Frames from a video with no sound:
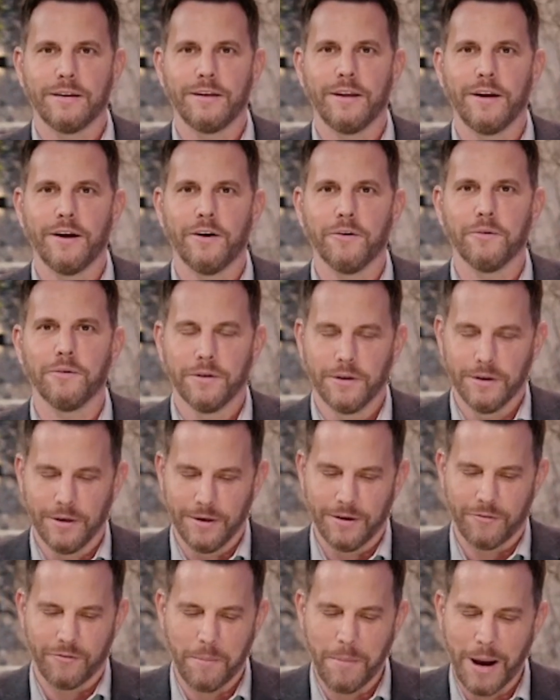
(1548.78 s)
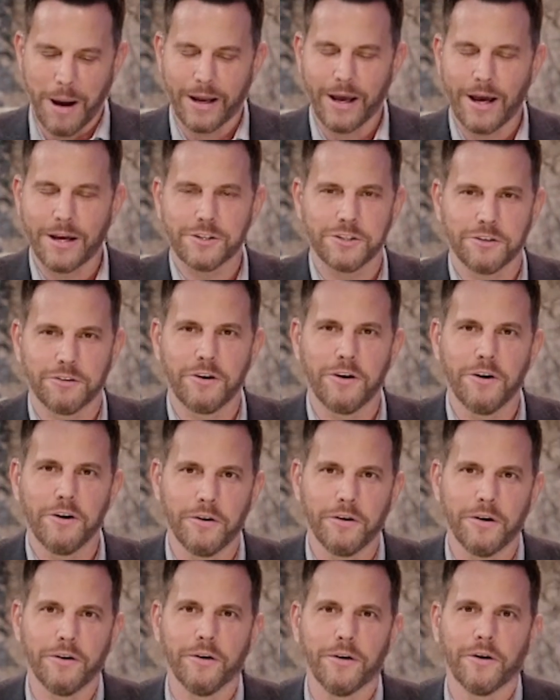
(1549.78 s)
you know, Ramat
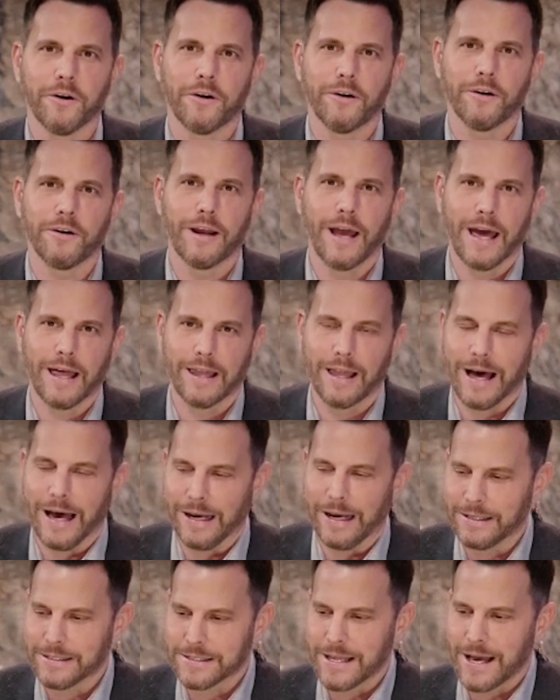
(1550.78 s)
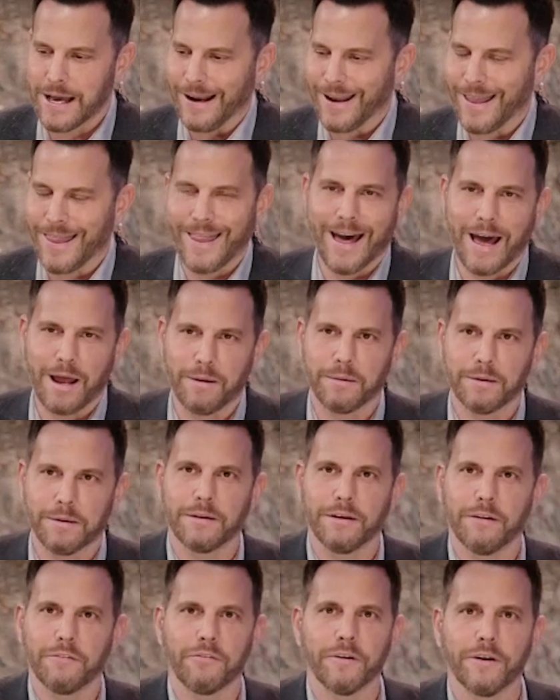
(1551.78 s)
HaSharon or Eilat, it's not that
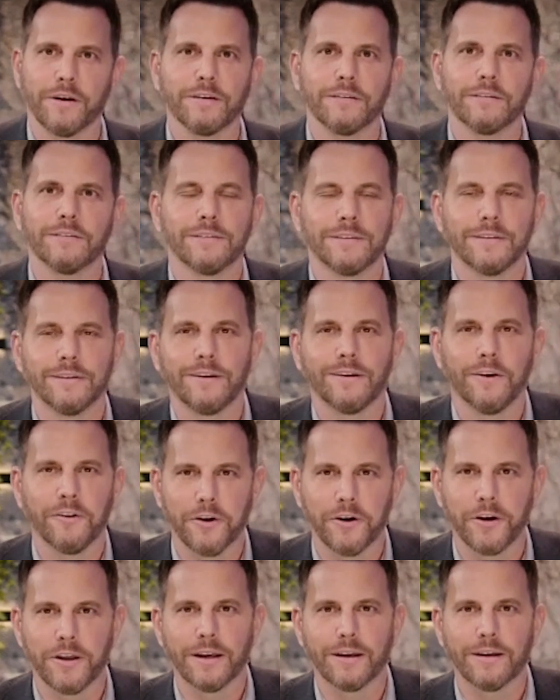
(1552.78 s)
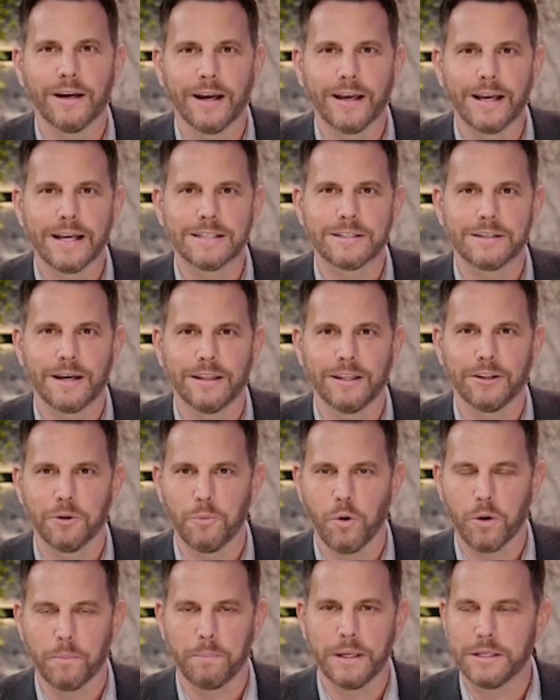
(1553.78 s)
different. Although I guess a little
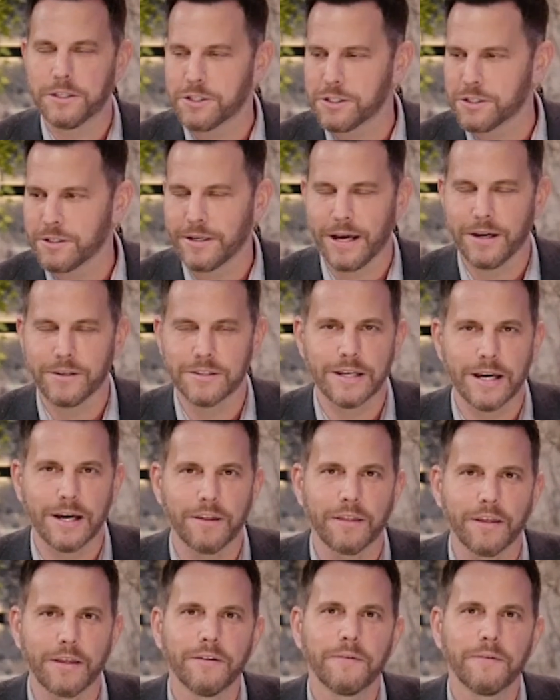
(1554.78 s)
more beach down south.